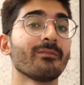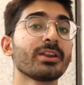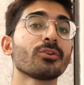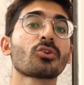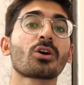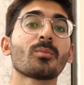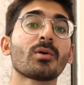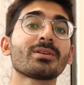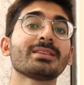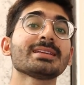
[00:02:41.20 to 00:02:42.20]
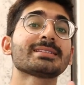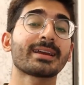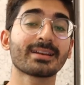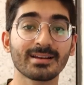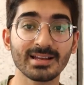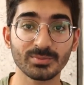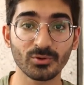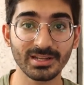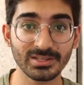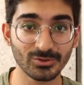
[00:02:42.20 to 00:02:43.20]
When you talk about the second-class
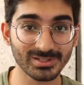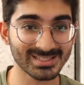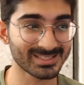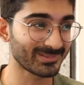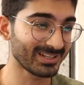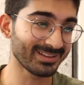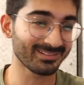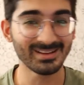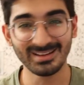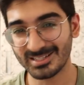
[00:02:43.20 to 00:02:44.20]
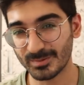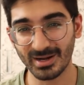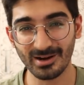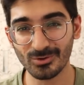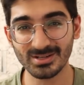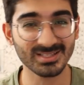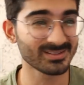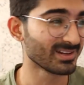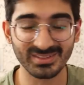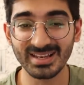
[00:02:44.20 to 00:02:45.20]
protein sources, something like
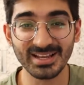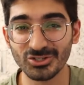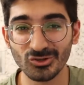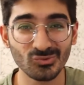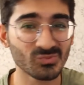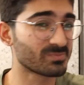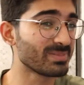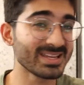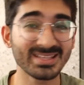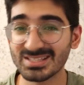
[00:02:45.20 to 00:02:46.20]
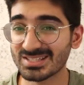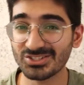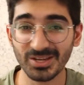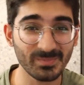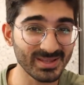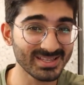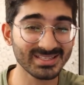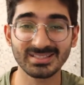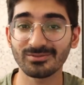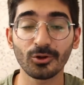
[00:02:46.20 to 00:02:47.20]
sprouts, legumes, beans,
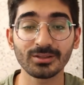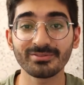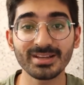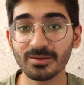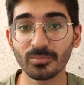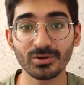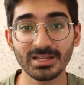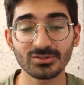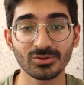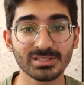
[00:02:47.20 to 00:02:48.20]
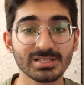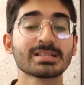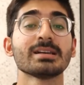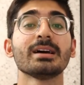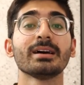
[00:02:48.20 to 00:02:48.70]
chickpeas, all the vegan protein sources,